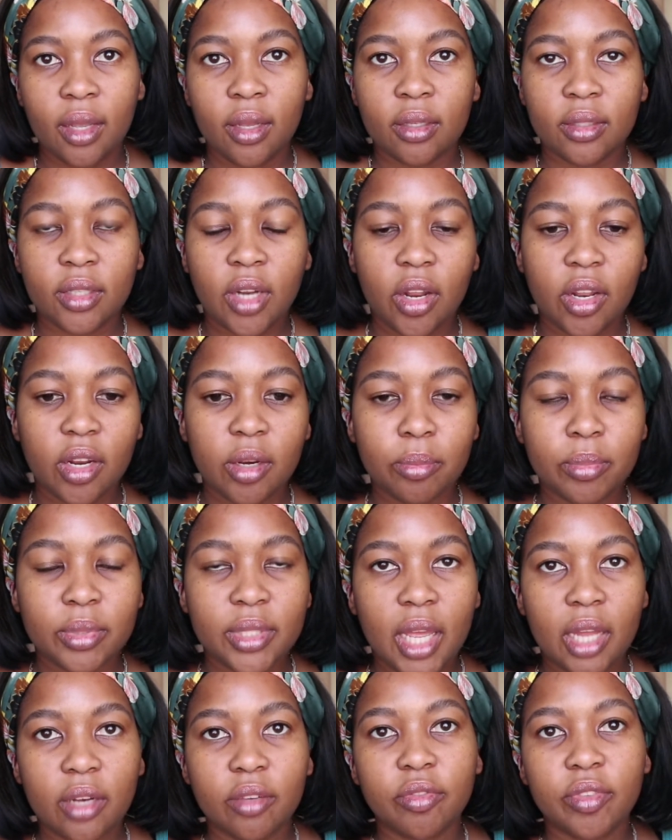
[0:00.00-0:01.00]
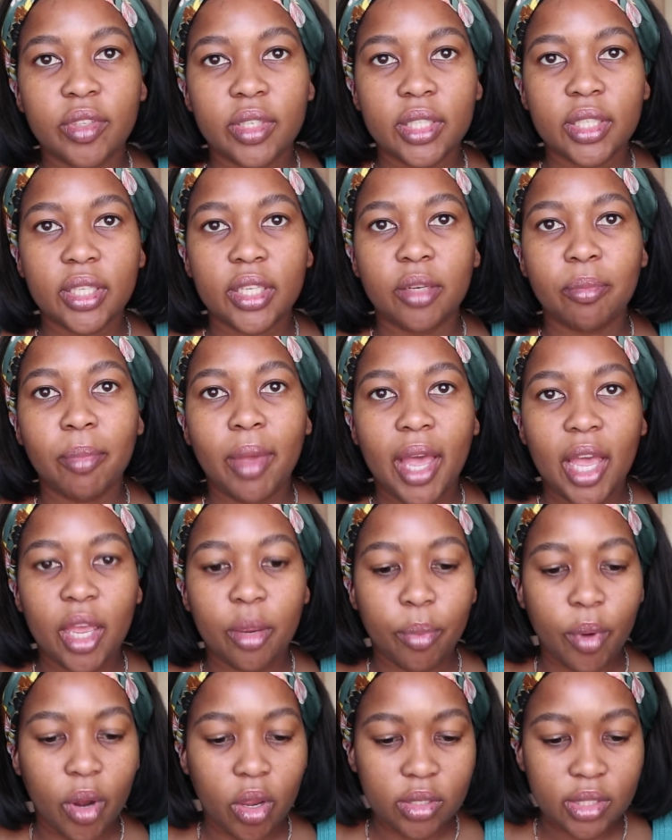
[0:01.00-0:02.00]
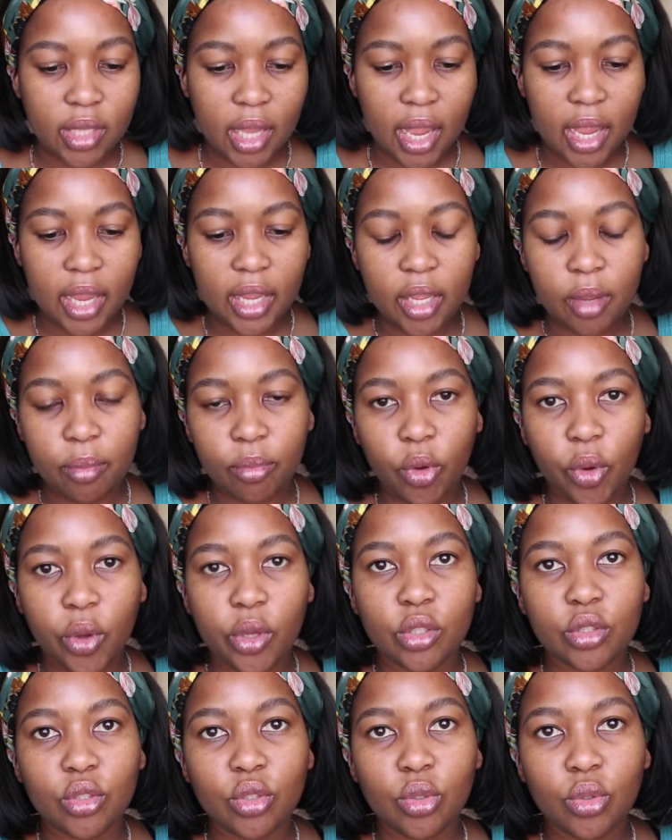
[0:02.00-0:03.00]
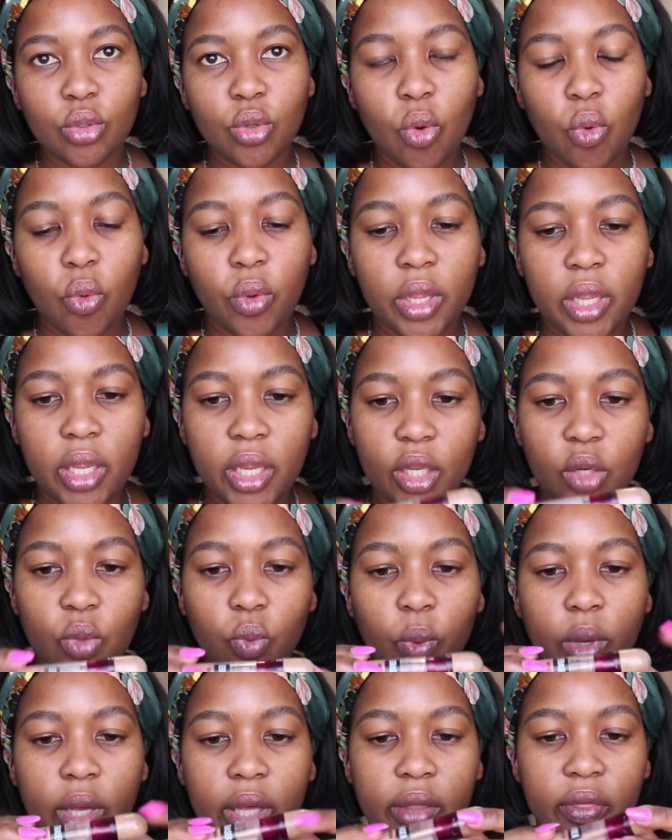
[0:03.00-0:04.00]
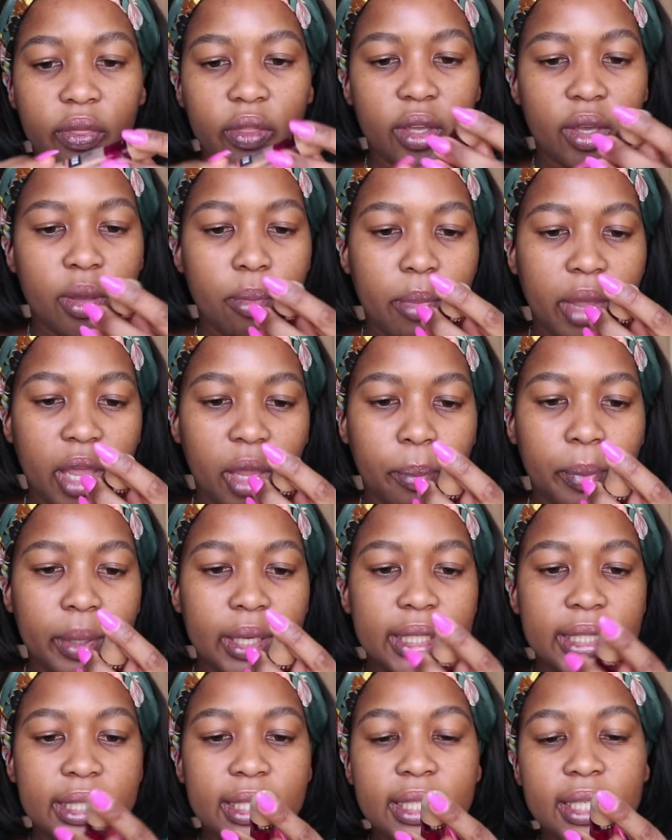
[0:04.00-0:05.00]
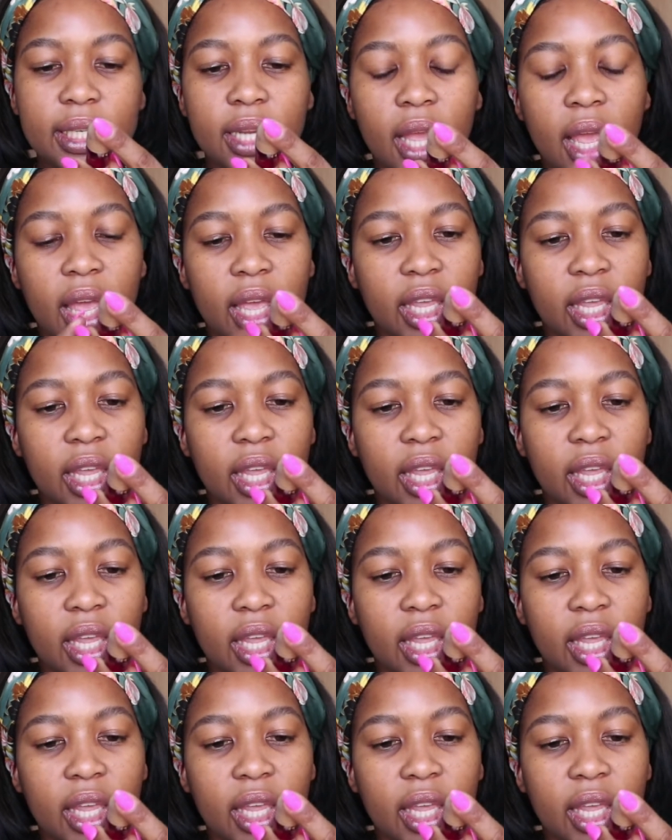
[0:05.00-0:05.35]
Now that I'm done filling in my eyebrows, I am going to go in with the Maybelline